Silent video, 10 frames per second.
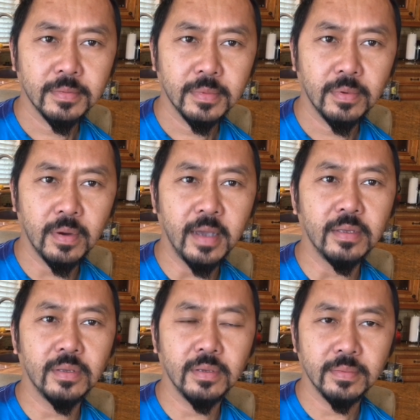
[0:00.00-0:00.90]
Right.
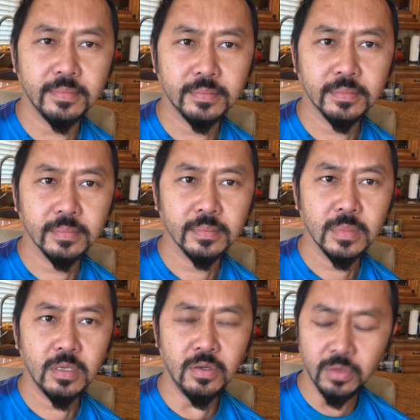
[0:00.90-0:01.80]

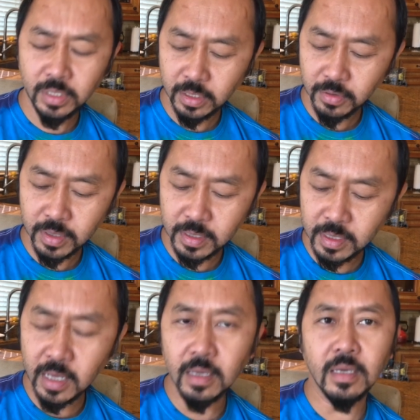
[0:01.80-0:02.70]
You still
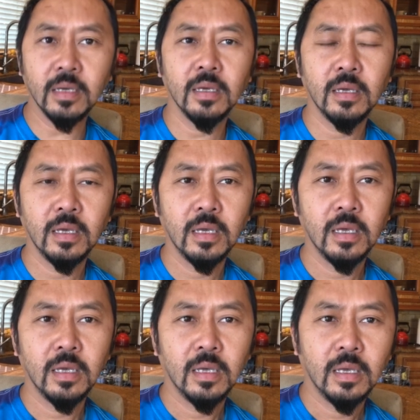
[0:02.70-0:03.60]
think
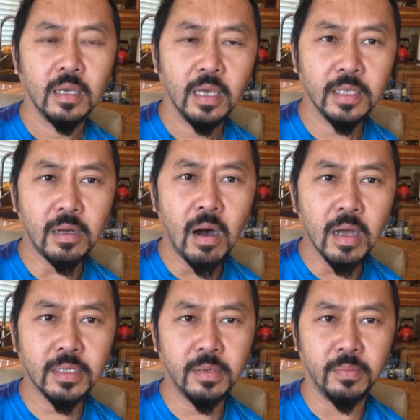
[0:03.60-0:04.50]
it's
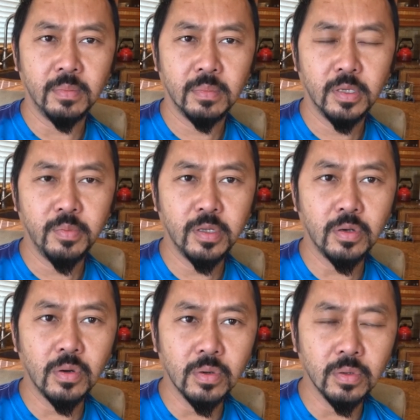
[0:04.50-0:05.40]
awesome to be
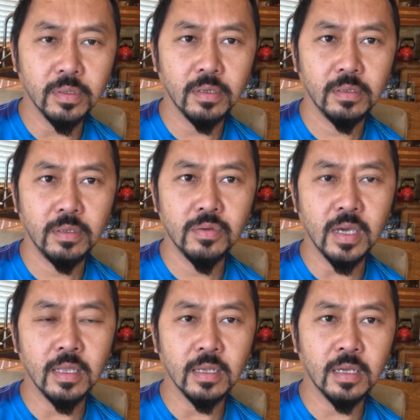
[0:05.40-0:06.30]
told you can
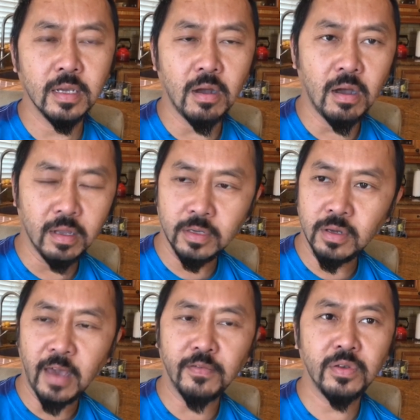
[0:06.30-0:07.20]
get off, you
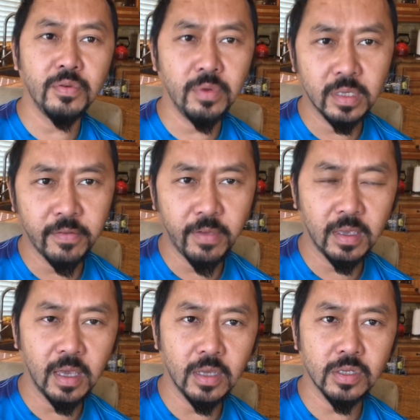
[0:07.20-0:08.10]
have 2 weeks of
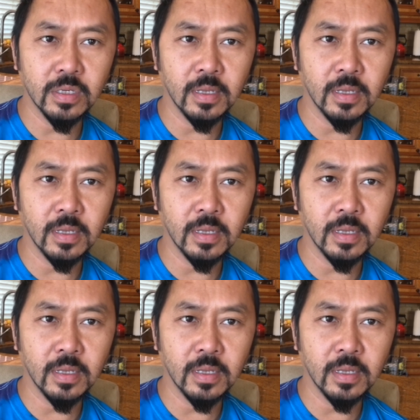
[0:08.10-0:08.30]
vacation.